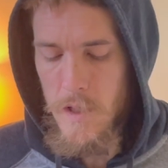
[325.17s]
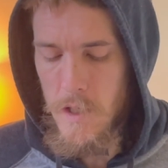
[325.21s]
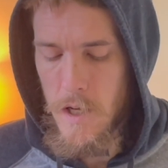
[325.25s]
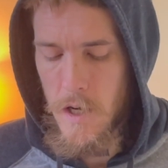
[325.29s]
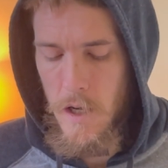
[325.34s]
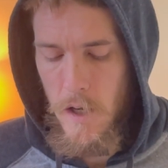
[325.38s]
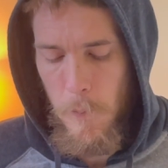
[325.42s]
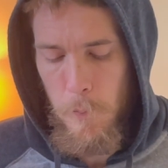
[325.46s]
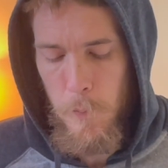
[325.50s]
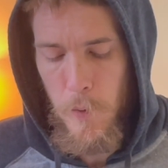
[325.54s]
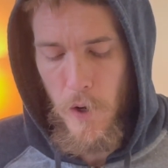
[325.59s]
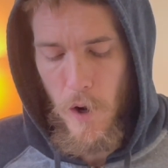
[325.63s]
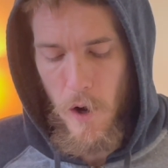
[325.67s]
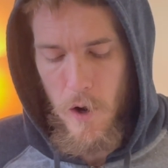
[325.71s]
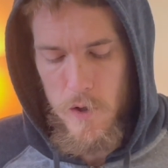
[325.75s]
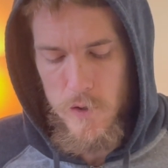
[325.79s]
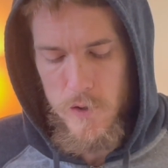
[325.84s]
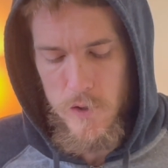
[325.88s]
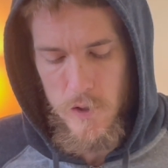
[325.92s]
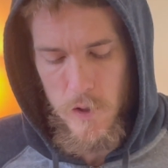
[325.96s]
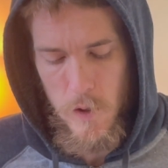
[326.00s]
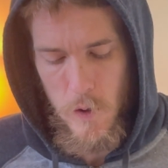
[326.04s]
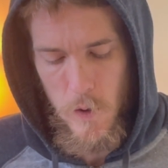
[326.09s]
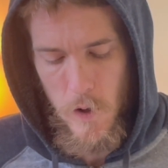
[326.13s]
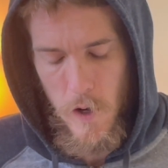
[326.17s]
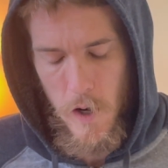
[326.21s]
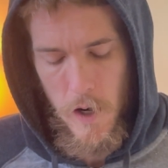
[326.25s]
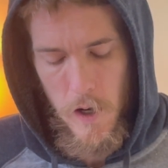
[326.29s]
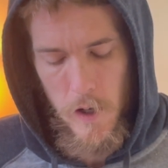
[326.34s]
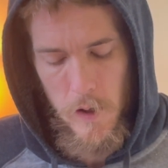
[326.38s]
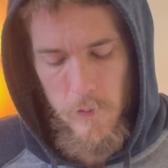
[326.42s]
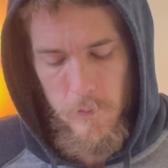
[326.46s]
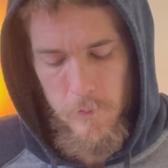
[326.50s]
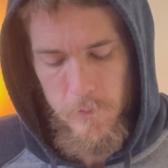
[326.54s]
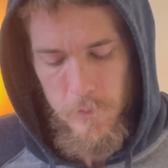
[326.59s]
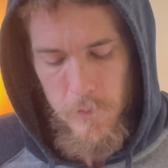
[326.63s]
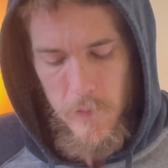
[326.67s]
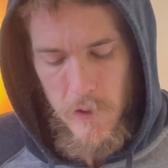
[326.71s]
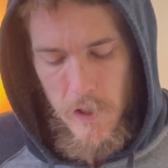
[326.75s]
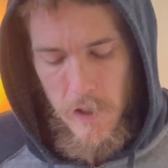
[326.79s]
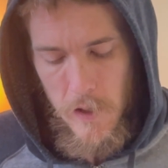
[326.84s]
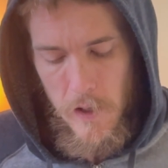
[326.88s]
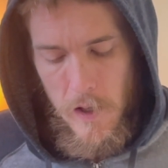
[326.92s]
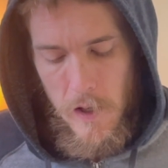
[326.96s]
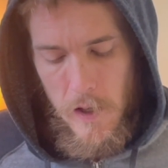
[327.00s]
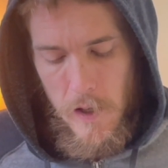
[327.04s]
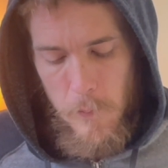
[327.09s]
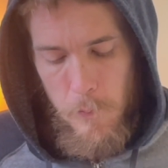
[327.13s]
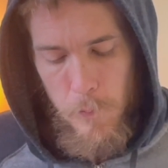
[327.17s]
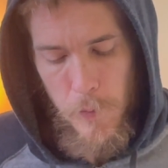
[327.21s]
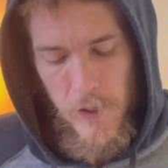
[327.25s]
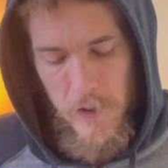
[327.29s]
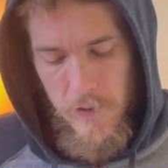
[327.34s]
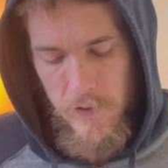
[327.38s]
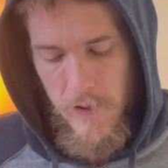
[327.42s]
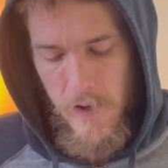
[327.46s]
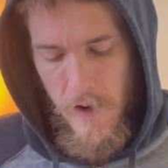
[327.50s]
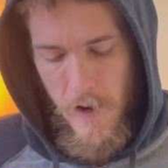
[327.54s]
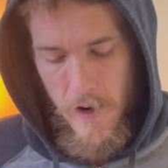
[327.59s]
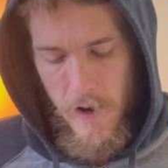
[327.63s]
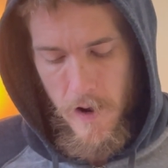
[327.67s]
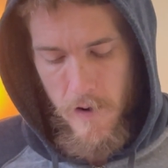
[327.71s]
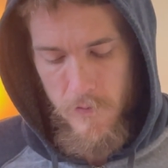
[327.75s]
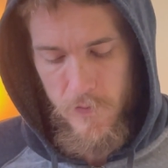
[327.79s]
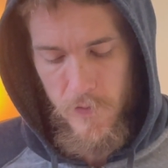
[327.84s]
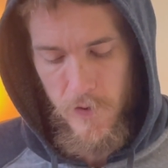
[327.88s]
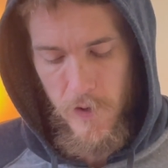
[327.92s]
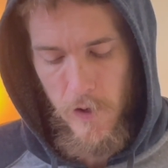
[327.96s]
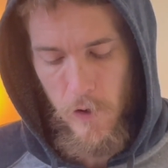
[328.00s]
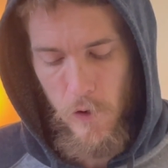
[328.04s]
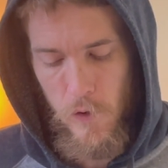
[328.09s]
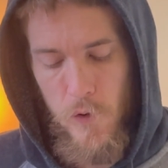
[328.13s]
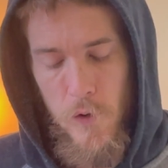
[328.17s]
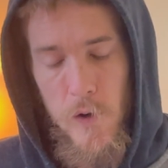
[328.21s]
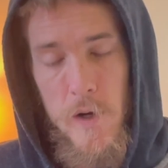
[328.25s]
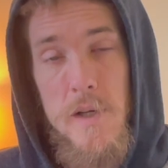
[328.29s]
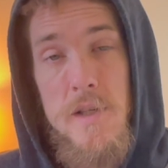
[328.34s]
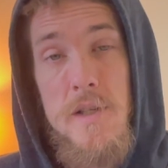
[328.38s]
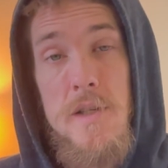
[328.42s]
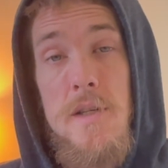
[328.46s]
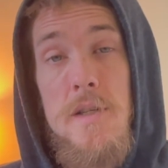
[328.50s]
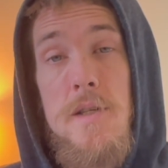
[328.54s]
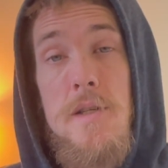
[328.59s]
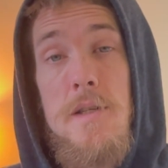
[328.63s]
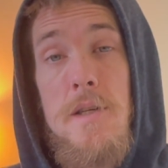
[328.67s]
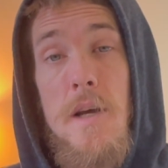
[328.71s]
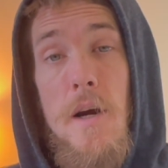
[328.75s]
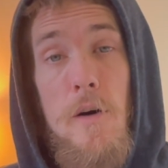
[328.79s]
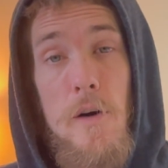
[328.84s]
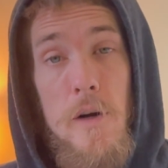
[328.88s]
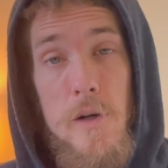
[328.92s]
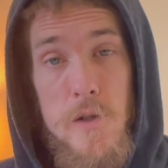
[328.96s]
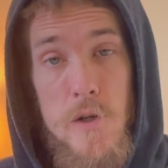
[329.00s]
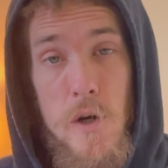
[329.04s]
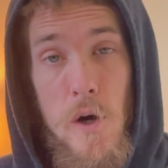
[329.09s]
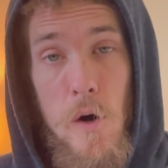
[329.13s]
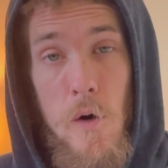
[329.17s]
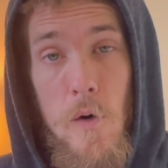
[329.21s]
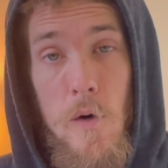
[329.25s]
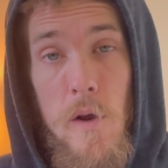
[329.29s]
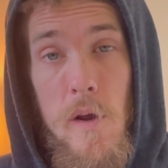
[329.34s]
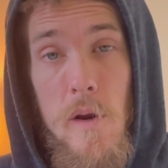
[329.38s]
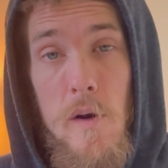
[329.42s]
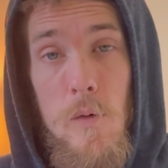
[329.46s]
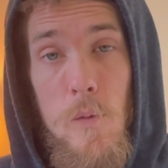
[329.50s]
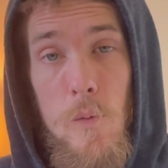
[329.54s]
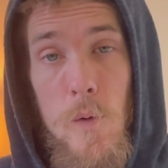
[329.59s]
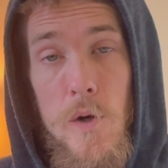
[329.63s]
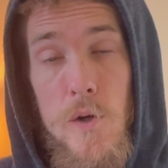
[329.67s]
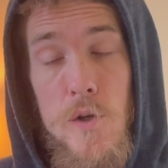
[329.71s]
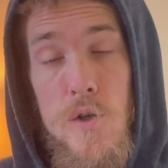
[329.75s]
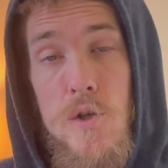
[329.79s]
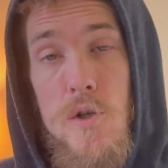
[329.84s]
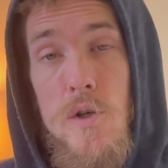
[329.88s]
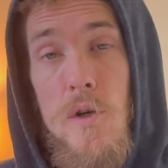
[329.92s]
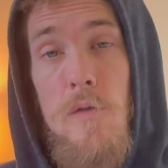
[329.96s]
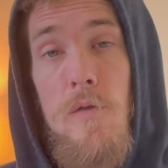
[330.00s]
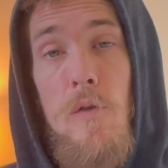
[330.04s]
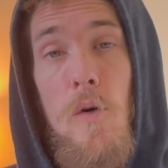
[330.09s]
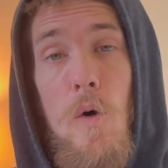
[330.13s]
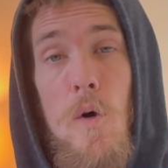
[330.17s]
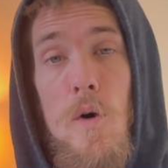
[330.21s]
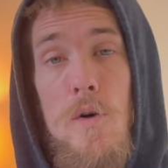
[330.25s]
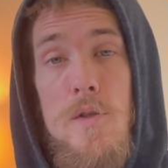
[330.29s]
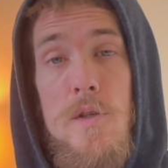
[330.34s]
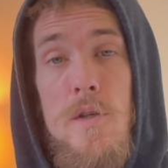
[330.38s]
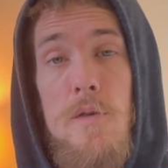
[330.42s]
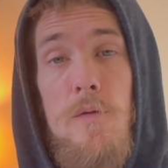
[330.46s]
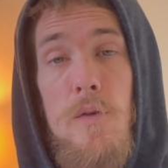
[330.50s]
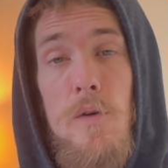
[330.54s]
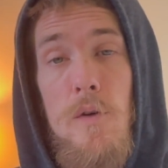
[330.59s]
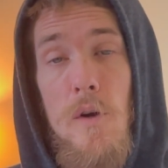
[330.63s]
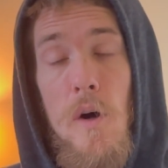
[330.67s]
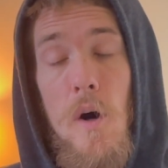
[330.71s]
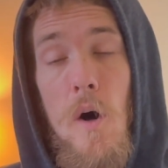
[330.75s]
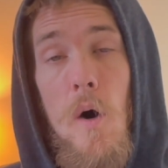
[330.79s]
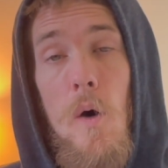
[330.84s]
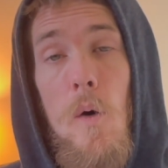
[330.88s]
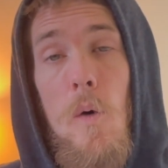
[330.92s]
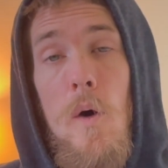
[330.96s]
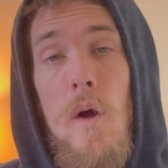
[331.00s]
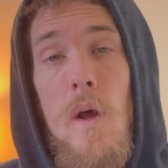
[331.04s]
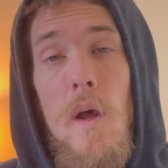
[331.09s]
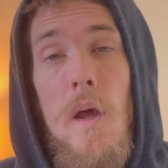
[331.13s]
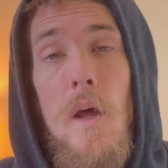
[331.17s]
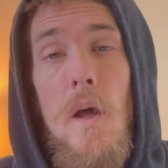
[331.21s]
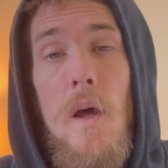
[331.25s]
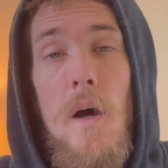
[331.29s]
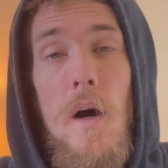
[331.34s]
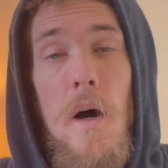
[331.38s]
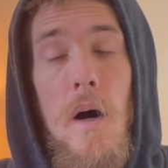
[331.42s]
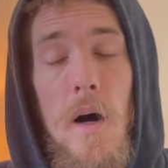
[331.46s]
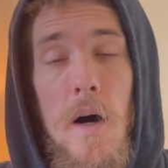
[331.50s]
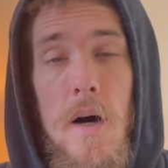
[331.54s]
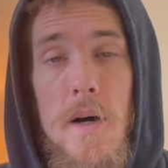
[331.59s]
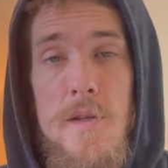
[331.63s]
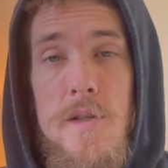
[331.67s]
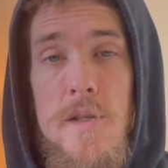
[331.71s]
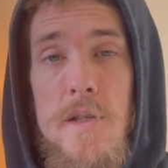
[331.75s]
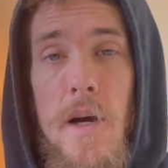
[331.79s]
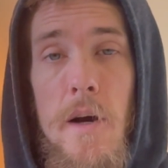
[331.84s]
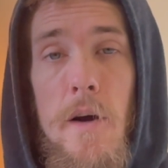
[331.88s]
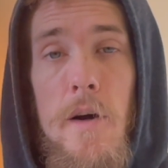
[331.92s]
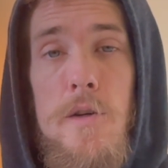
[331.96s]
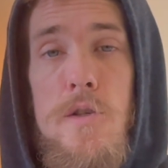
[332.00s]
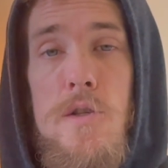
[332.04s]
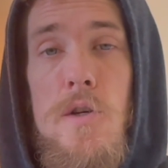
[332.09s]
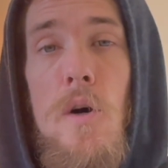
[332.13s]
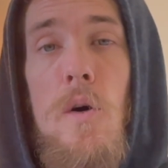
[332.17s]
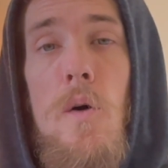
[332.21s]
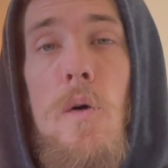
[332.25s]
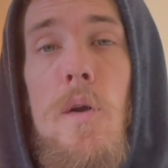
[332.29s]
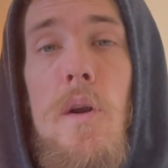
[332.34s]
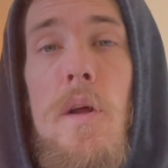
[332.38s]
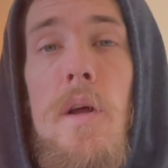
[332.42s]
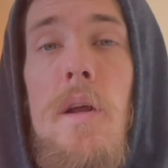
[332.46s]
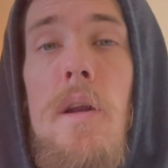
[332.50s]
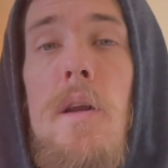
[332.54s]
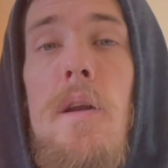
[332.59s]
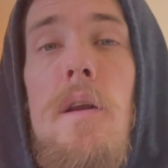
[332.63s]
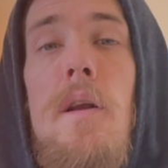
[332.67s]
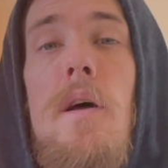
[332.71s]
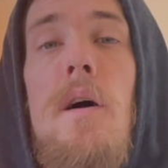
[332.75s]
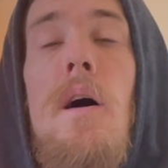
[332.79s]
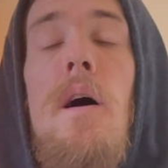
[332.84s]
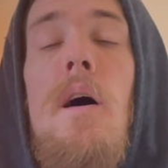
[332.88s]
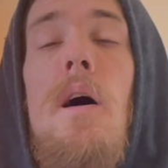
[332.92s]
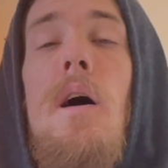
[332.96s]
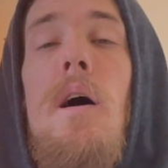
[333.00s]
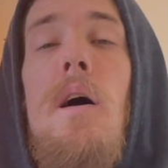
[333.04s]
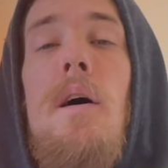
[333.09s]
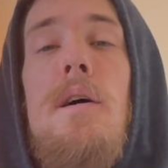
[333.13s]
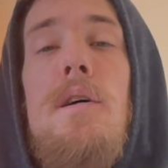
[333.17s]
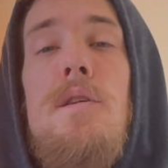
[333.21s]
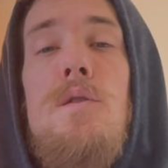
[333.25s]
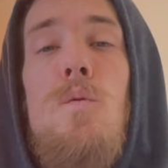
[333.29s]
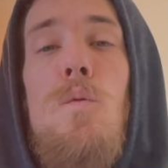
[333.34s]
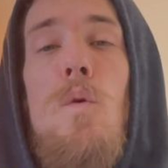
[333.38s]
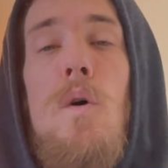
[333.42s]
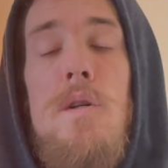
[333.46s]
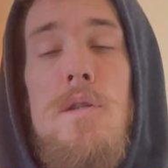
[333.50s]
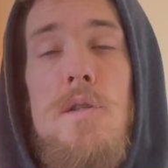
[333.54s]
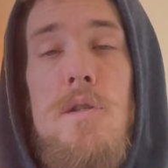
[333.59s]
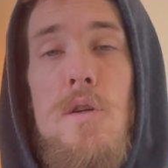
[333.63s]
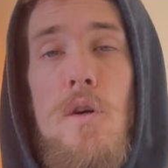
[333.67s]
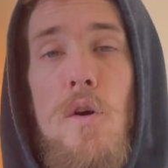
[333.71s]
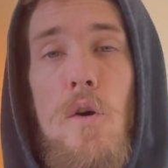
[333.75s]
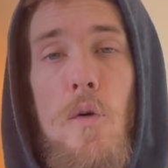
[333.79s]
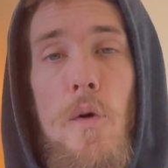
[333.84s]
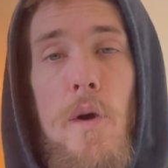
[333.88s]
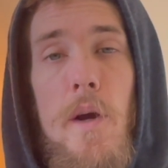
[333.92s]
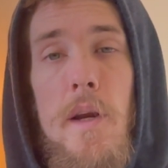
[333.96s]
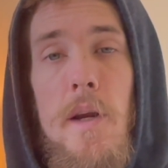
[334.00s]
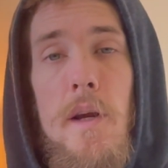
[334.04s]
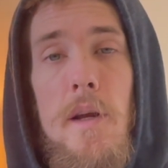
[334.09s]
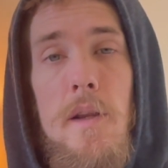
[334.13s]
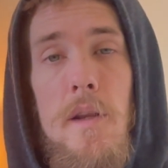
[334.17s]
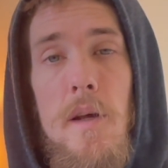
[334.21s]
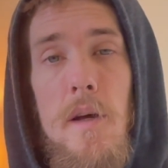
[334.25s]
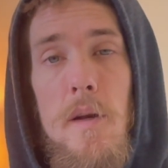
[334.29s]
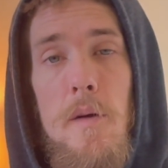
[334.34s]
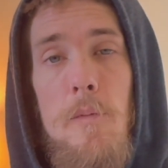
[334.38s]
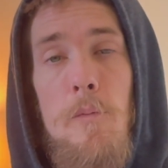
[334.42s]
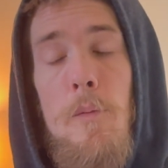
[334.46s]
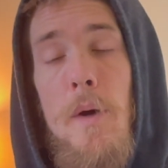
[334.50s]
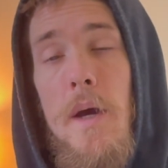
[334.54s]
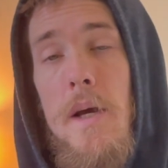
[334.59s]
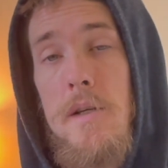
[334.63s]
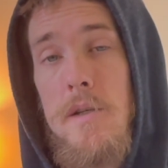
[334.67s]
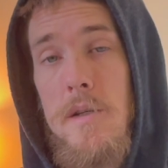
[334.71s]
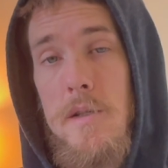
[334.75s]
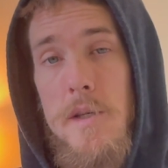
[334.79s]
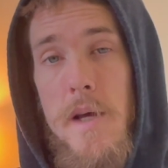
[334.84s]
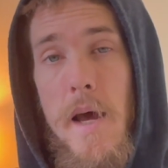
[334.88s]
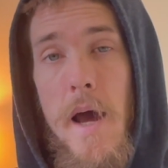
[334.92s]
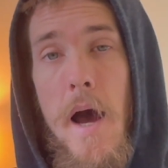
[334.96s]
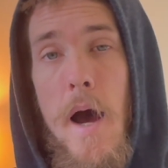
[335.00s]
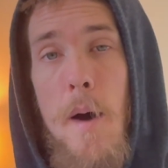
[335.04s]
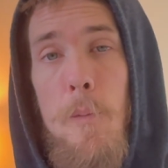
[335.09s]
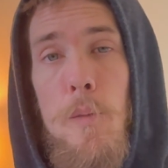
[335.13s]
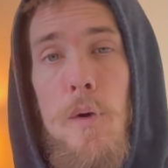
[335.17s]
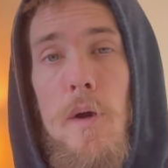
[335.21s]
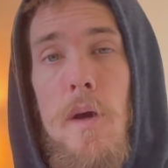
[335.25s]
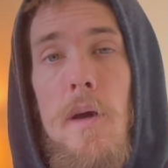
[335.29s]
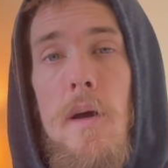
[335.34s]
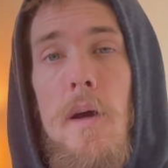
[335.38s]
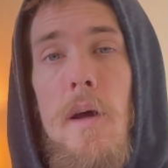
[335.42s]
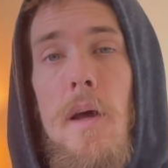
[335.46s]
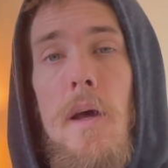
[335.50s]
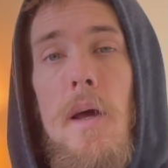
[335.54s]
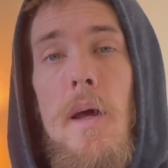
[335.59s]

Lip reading: But also, BDNF increases serotonin, which, of course, if you know, serotonin is what's secreted that makes us happy.